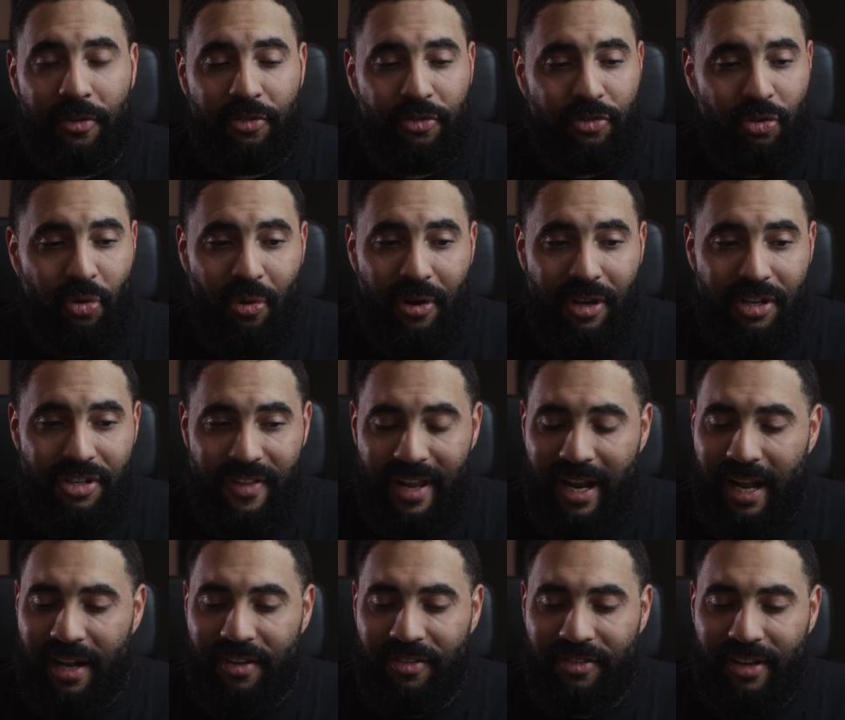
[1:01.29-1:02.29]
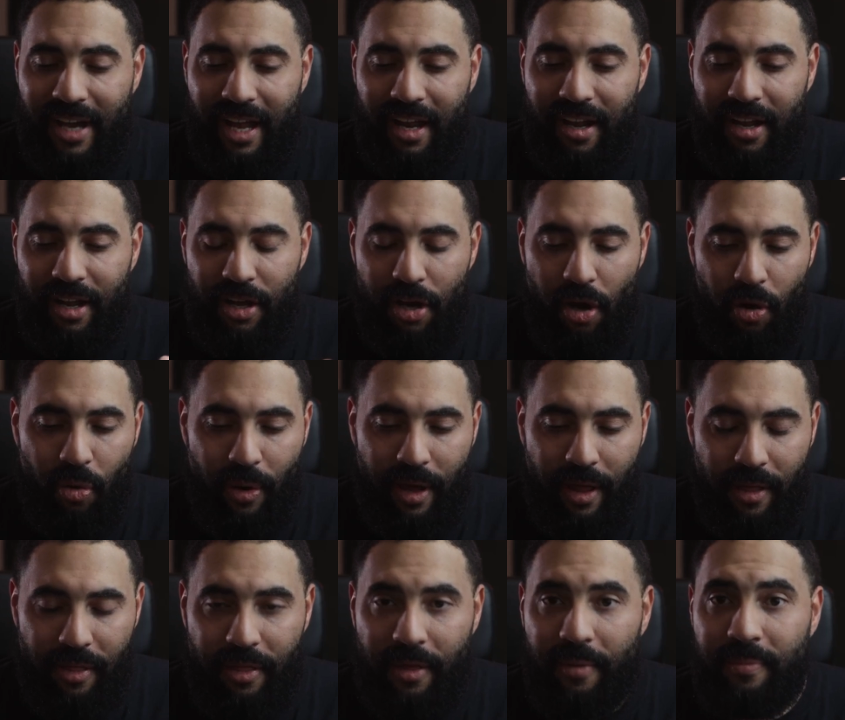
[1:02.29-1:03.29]
of storage that I decided to go
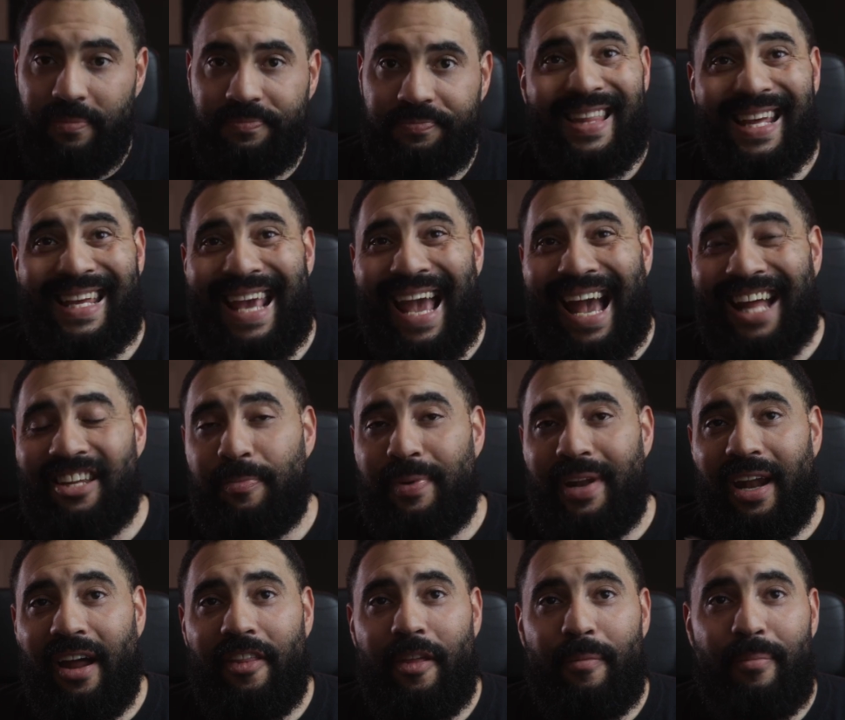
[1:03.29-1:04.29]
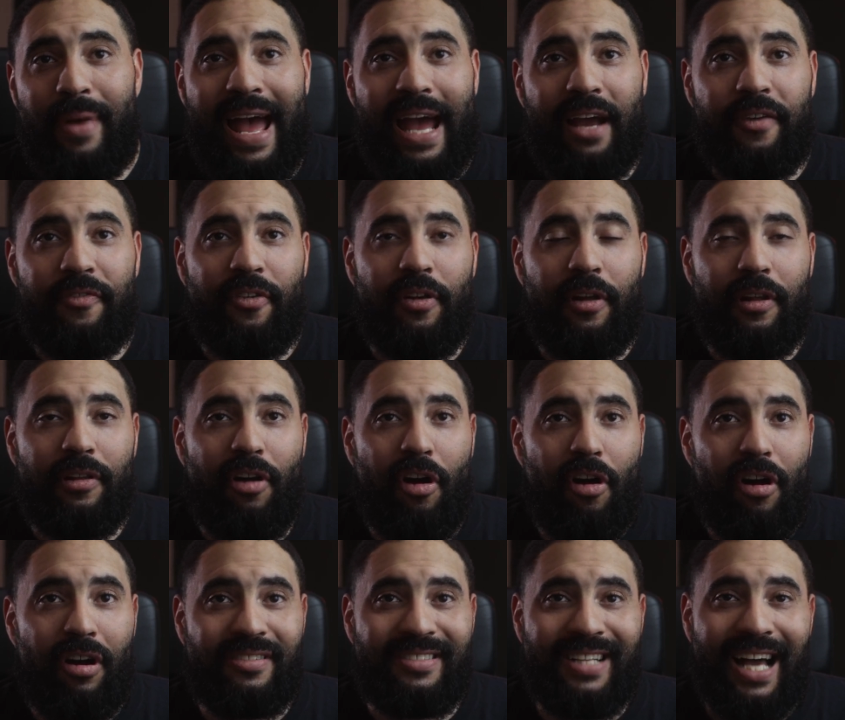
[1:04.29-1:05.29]
with. The cat's been out of the bag for a
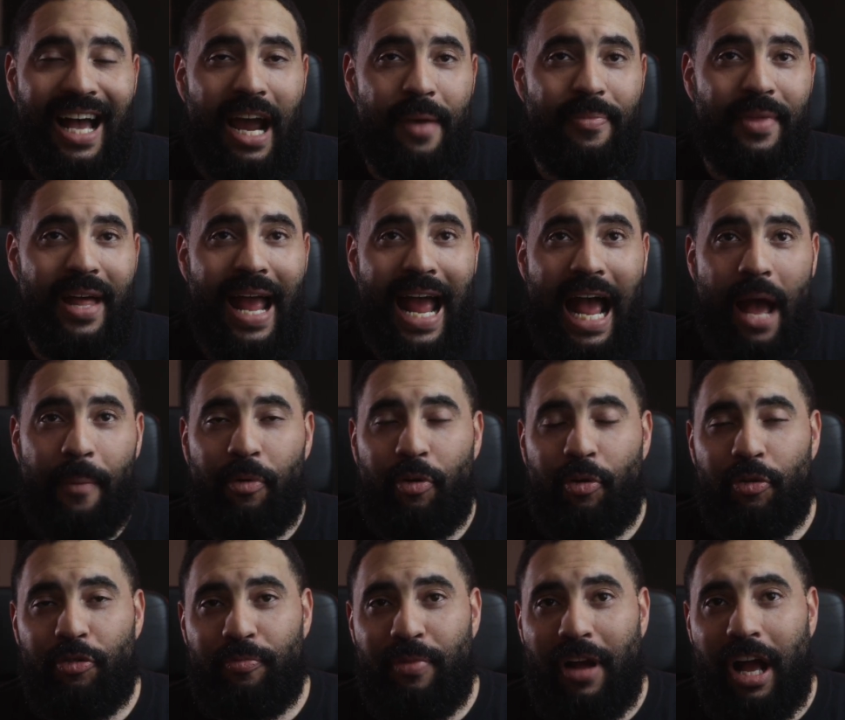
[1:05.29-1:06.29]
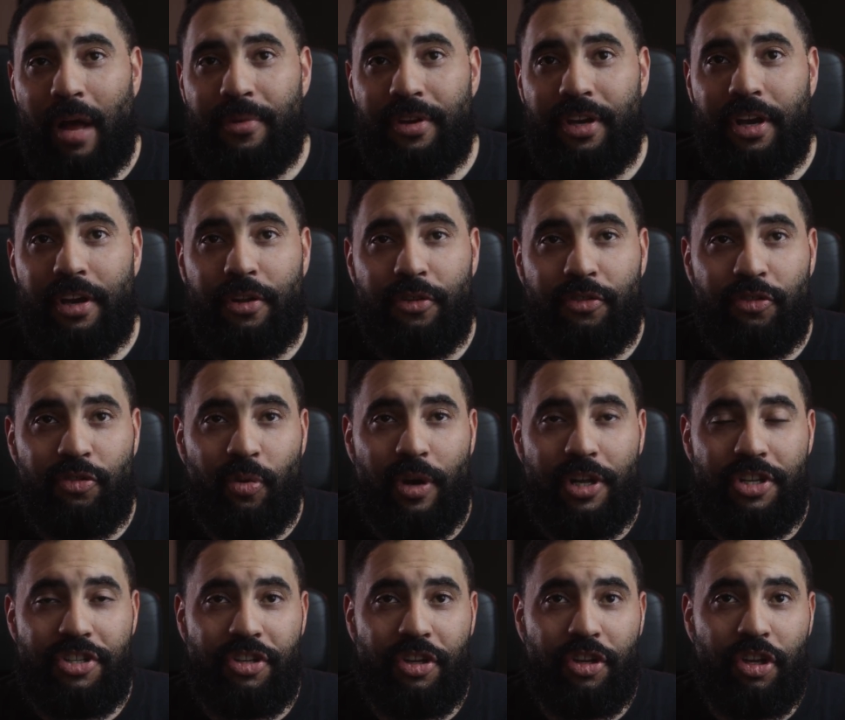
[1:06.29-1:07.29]
long time that Apple was probably going to
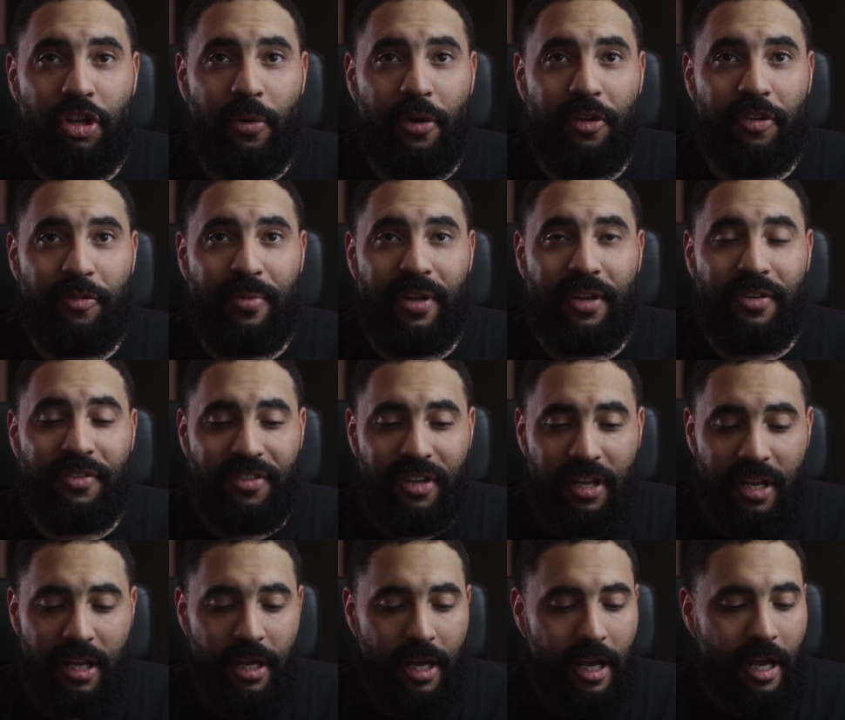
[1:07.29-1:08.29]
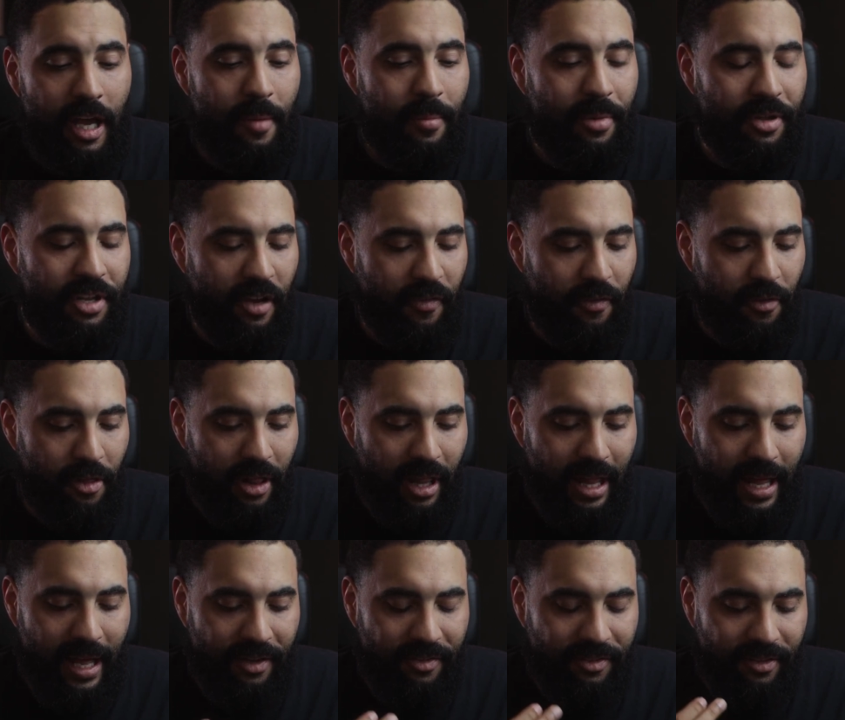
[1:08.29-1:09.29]
switch to USB-C, but
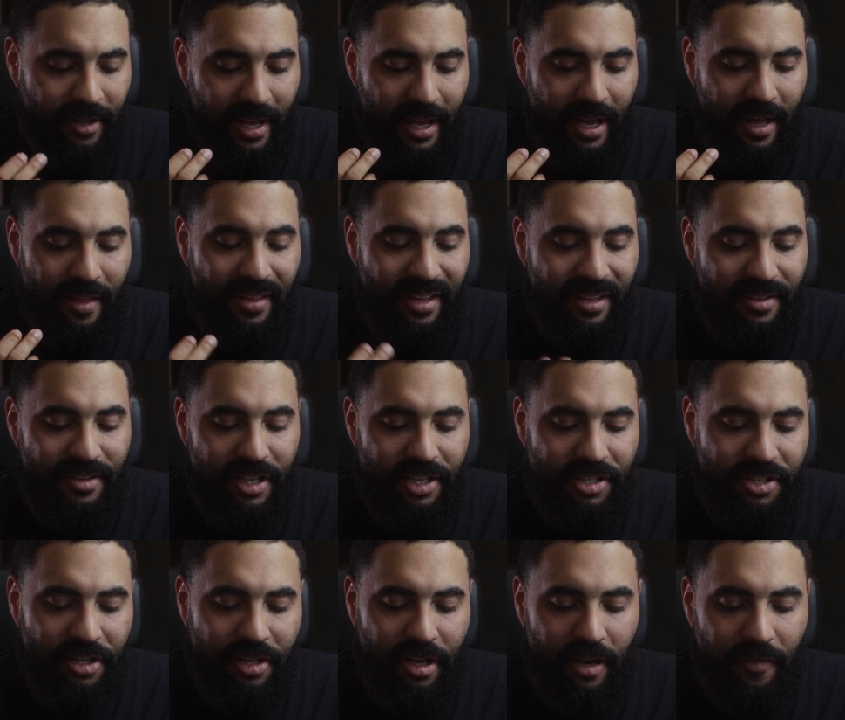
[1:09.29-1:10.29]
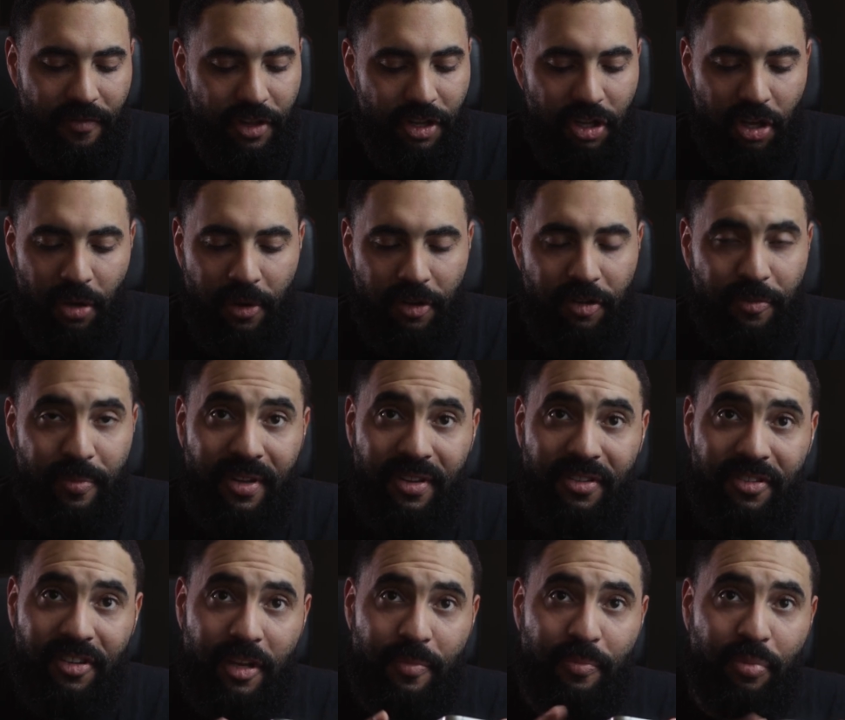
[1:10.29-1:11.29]
nevertheless, the addition of the
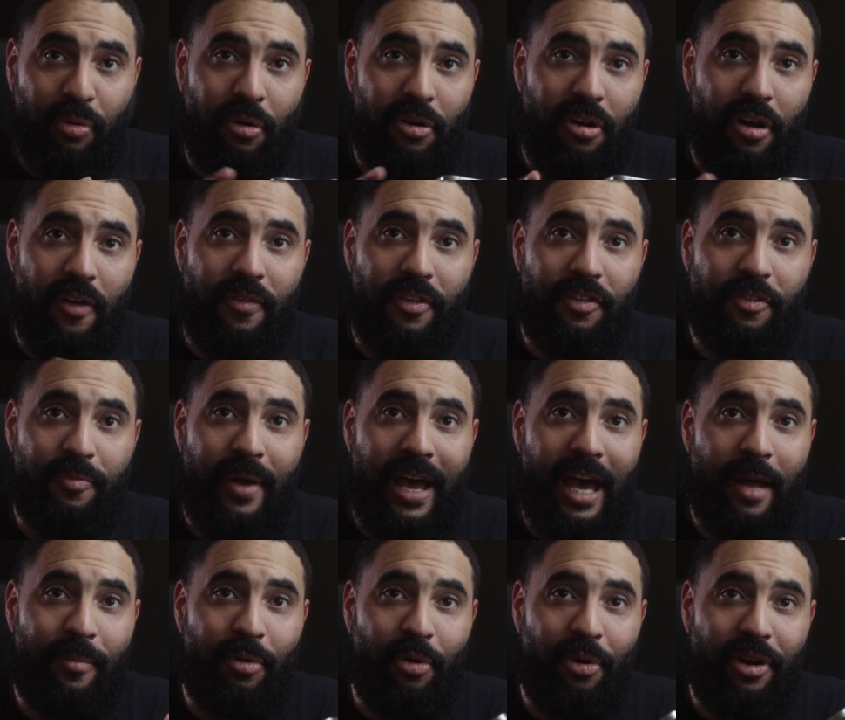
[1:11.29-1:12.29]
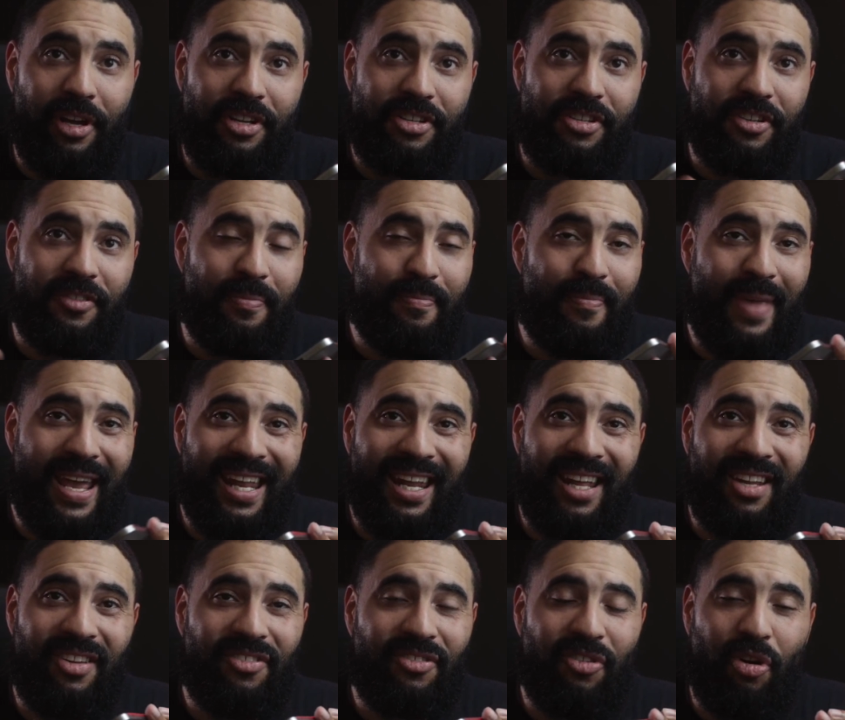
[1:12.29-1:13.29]
USB-C port on this bad boy has just made
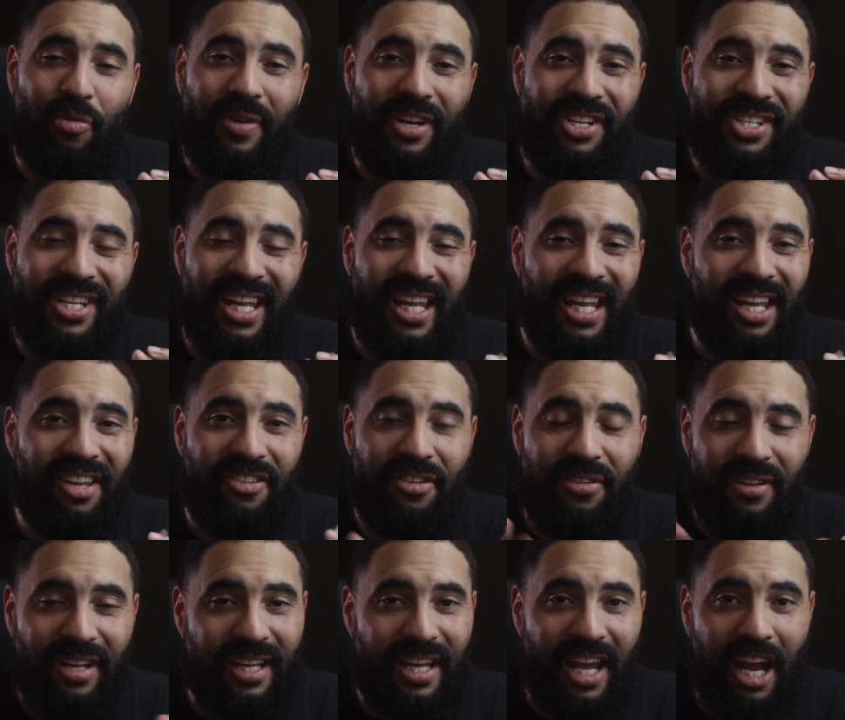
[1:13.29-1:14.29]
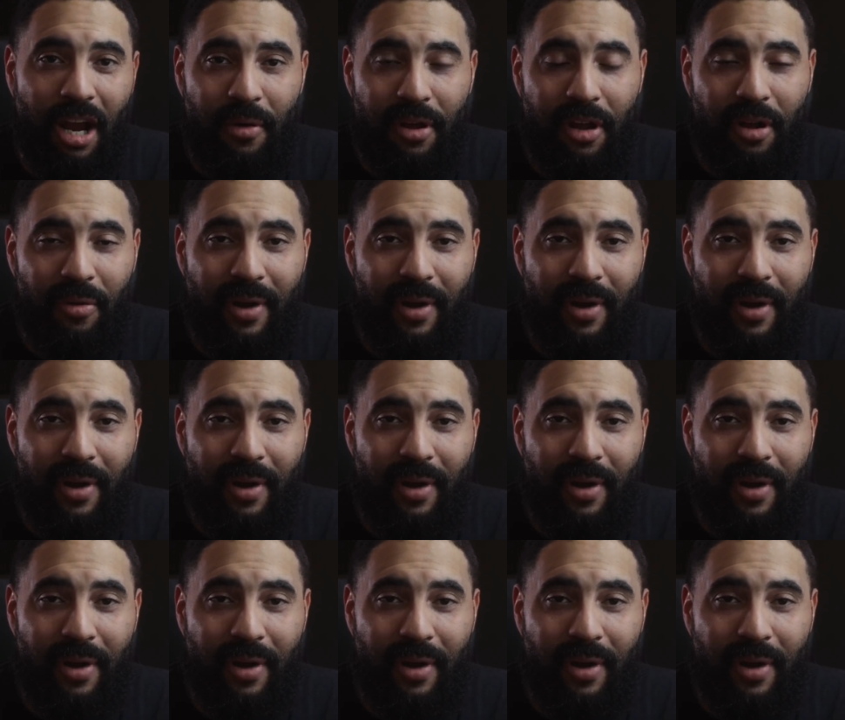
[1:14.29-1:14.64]
it so much easier to carry